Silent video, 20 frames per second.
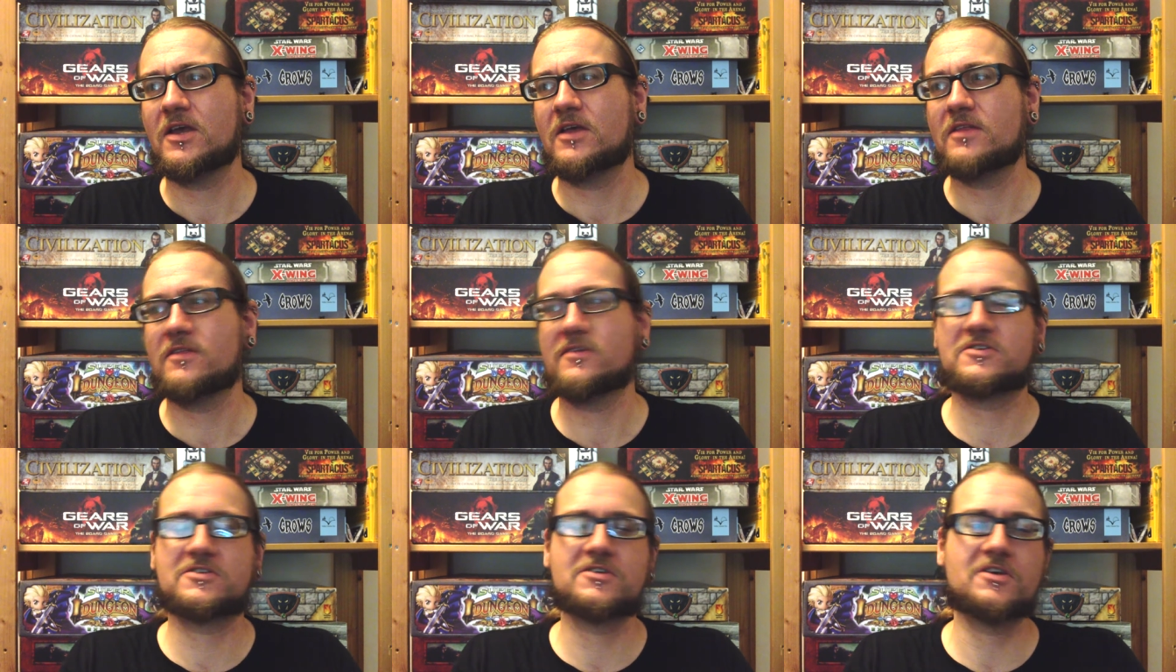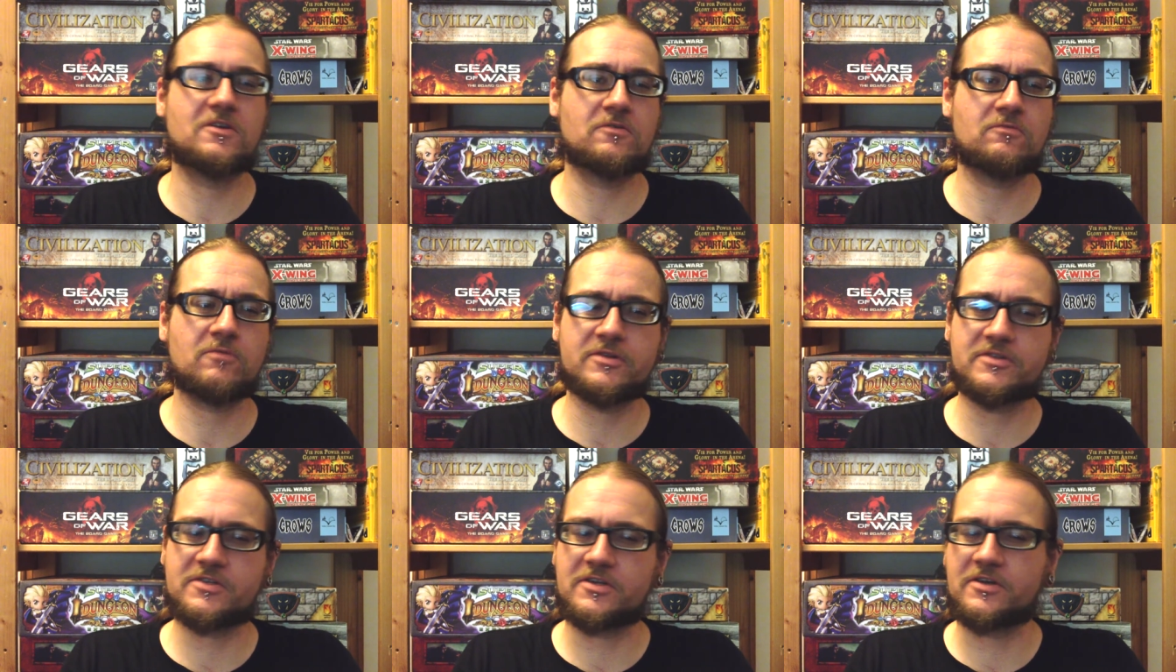There's
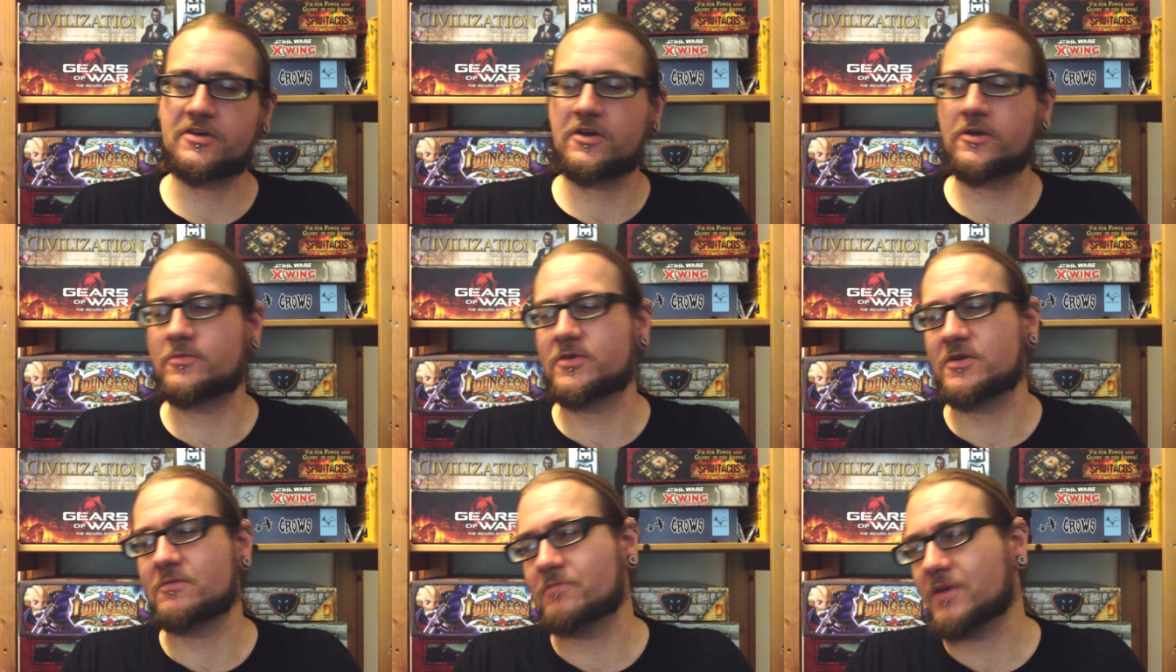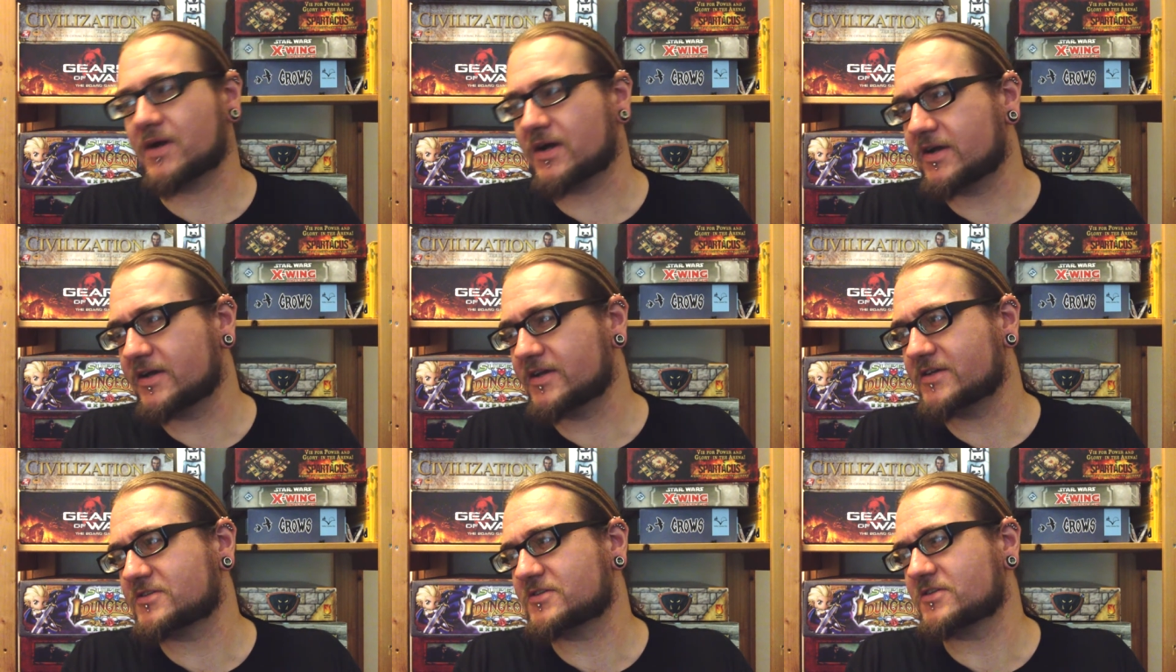certain ones that nobody
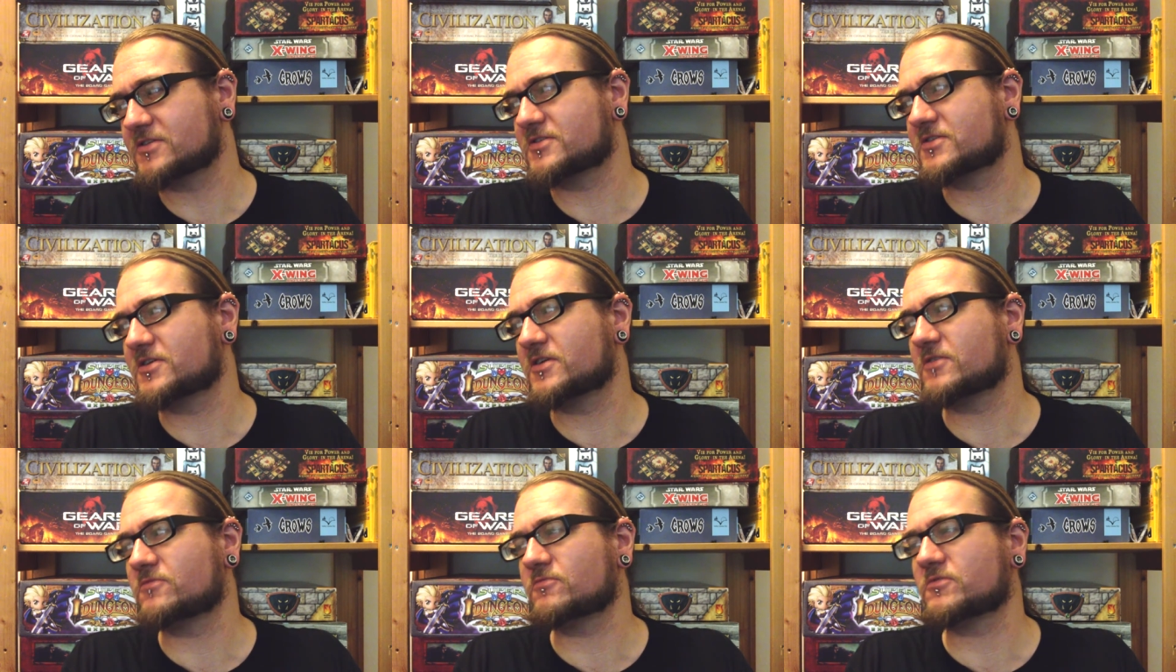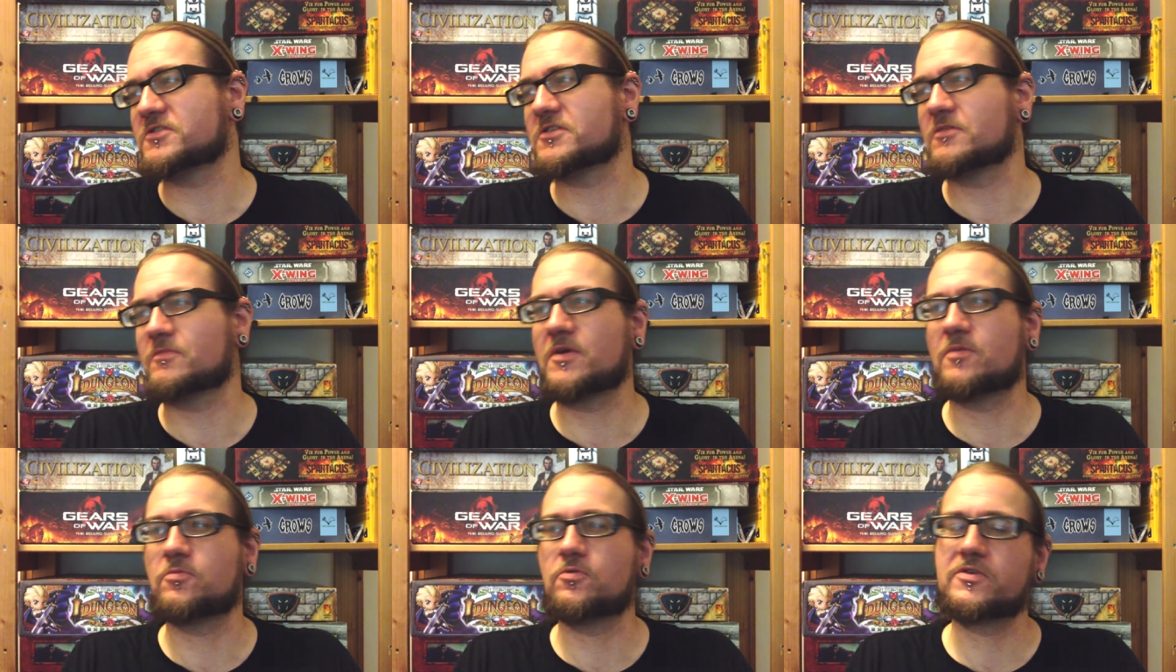buys, there's certain ones
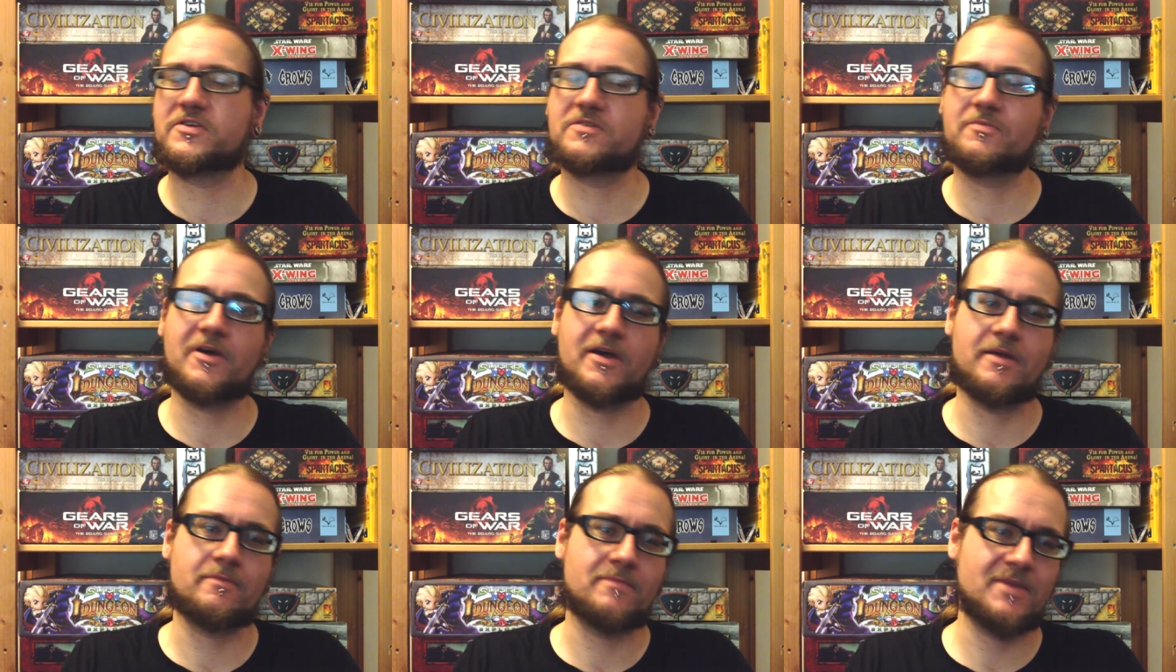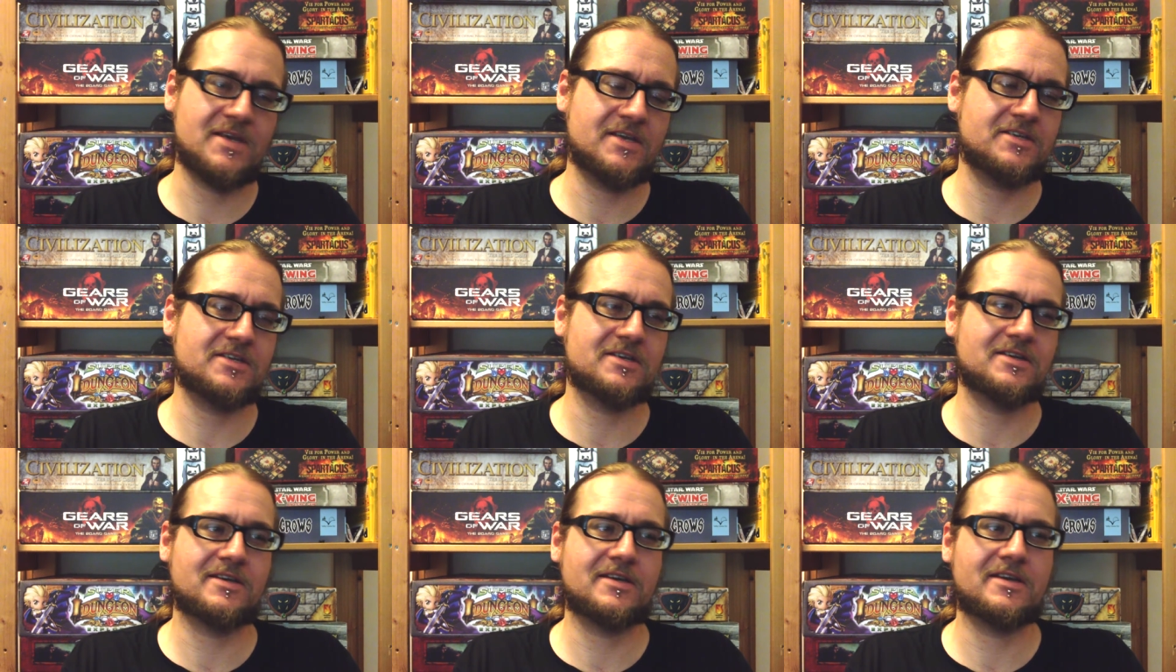that people want to buy
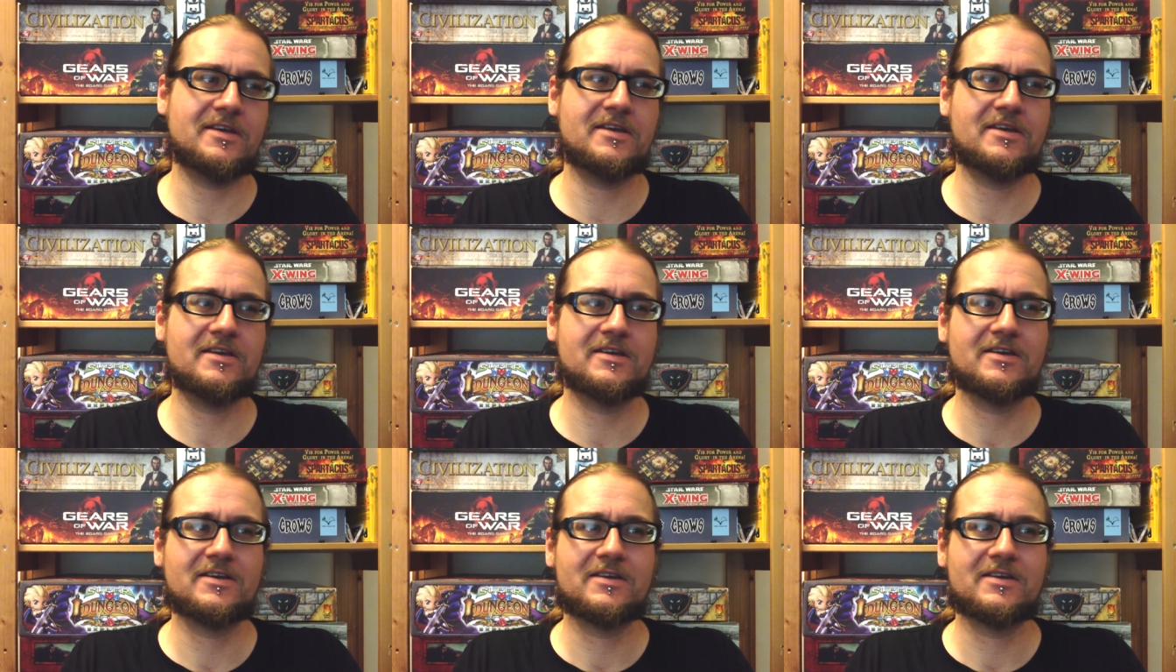immediately.